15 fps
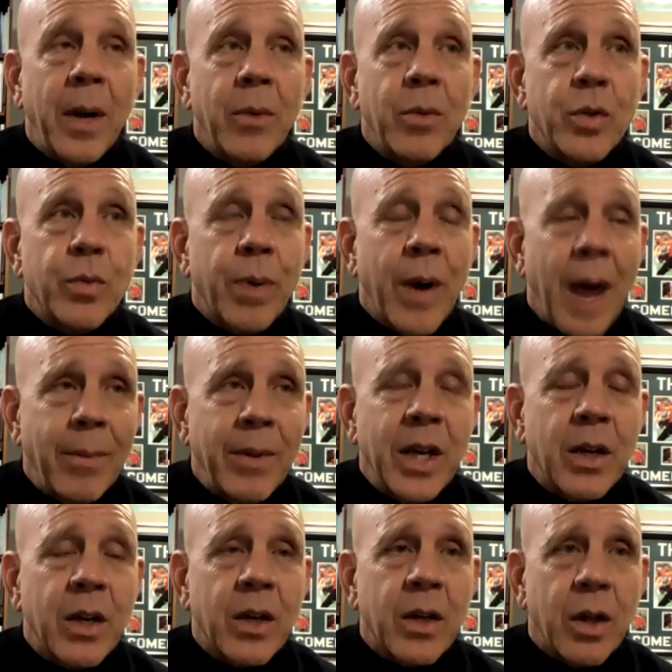
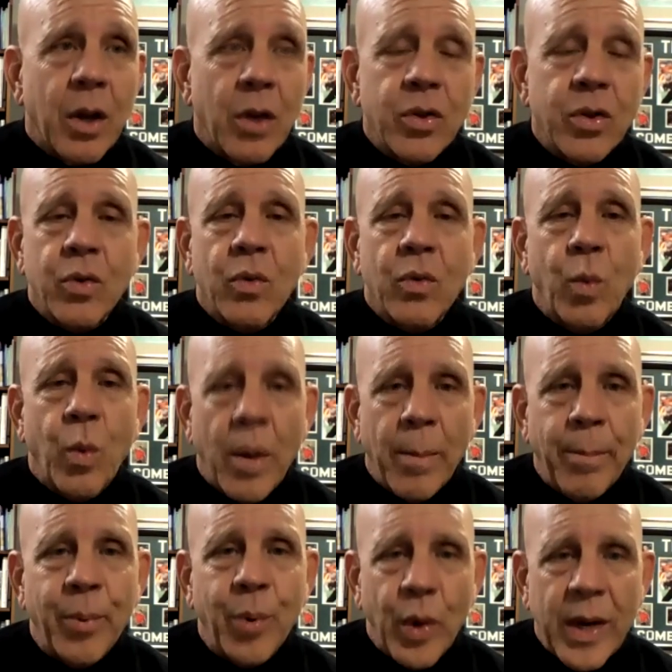probably close to
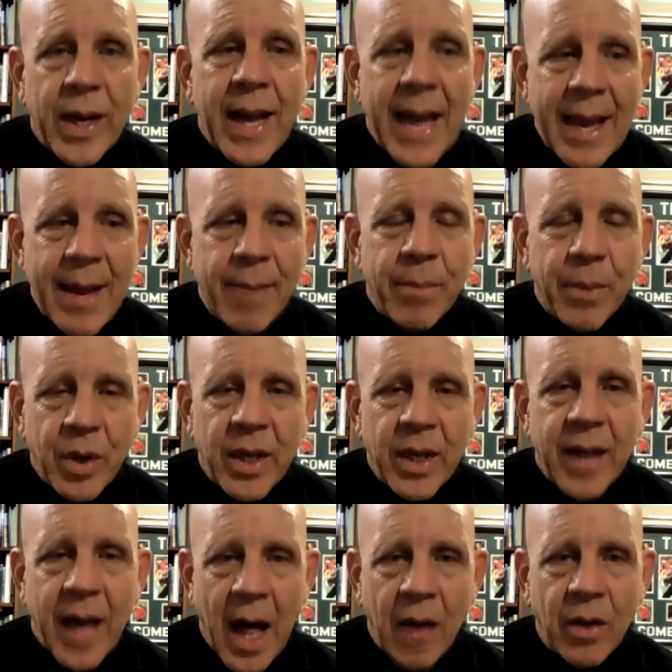$1.8 million
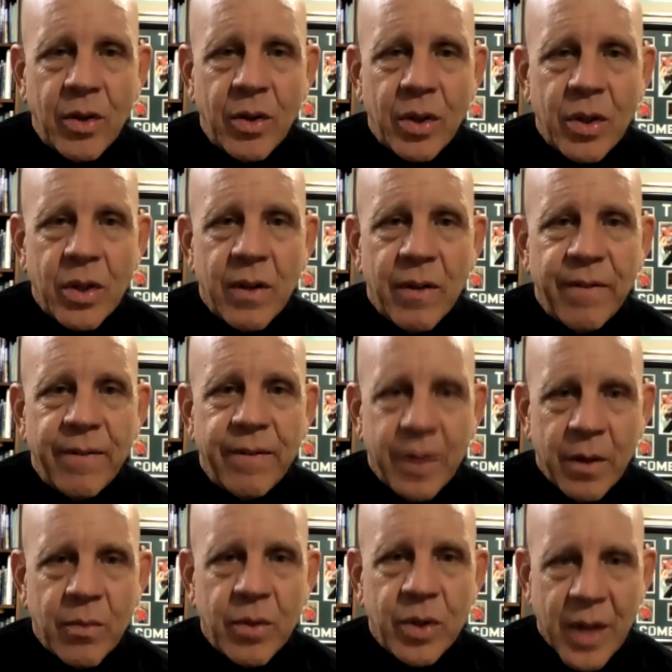
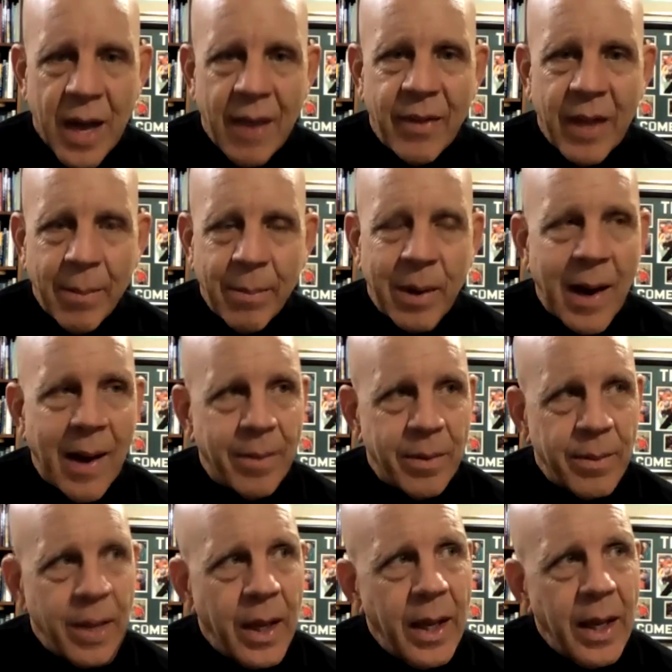to resolve that
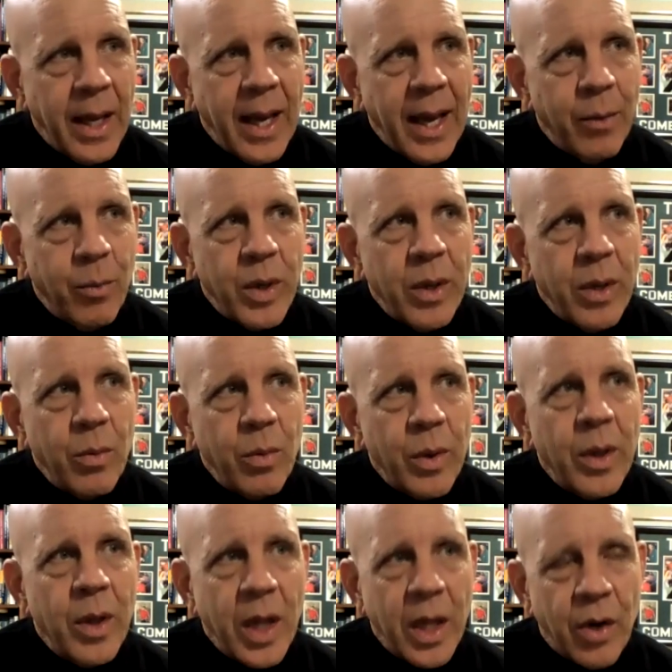problem, and
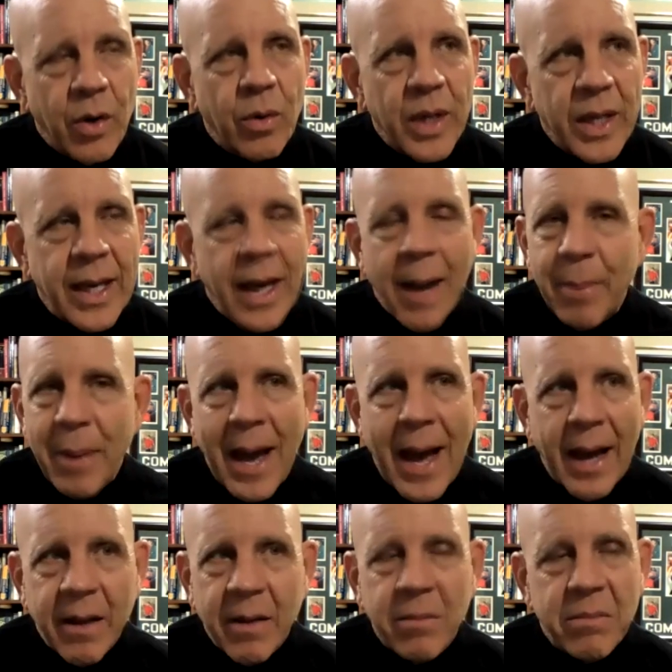we literally got
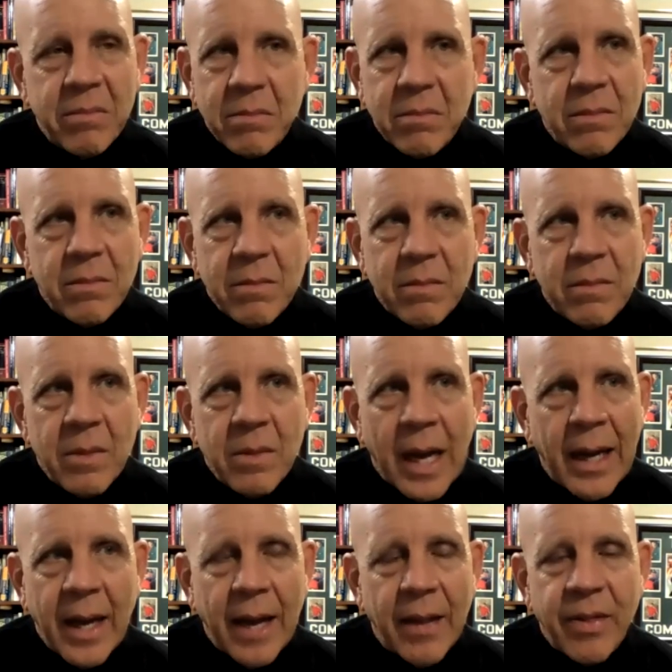back,
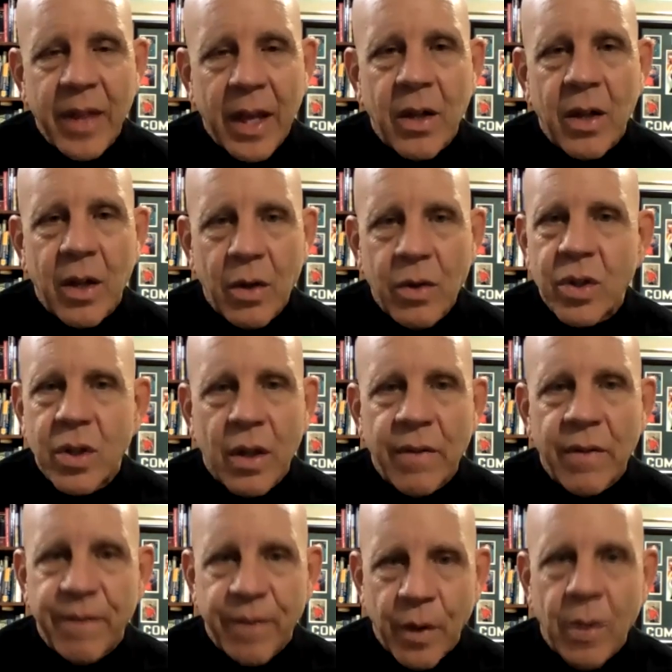I think, close to the
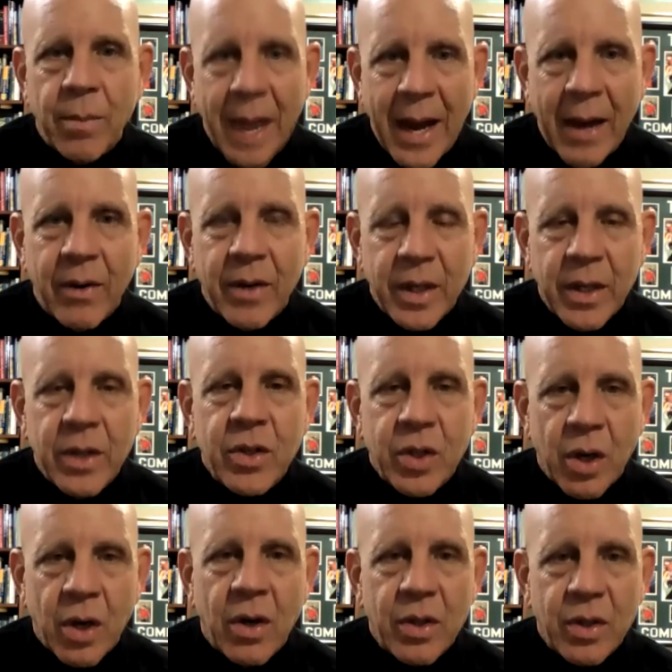full amount in
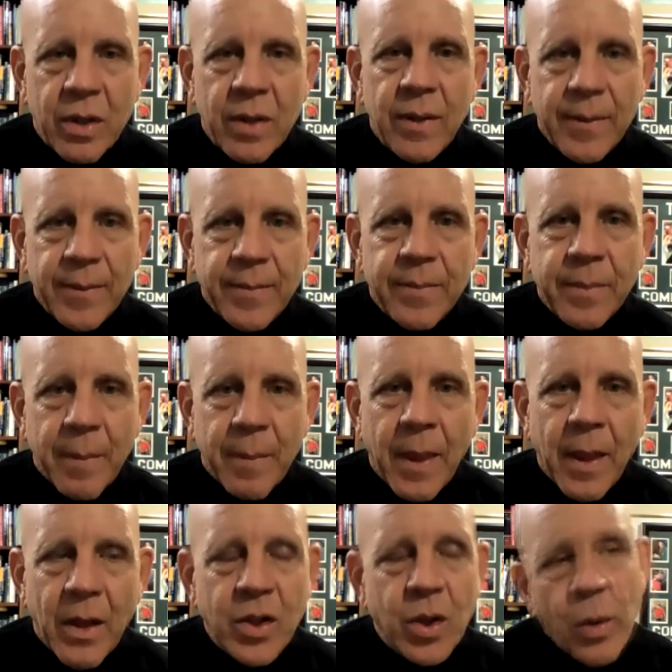insurance.
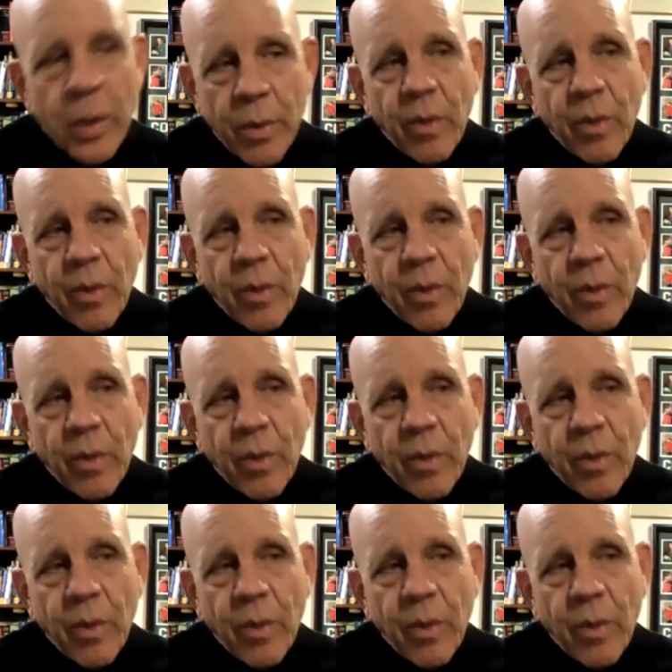So we were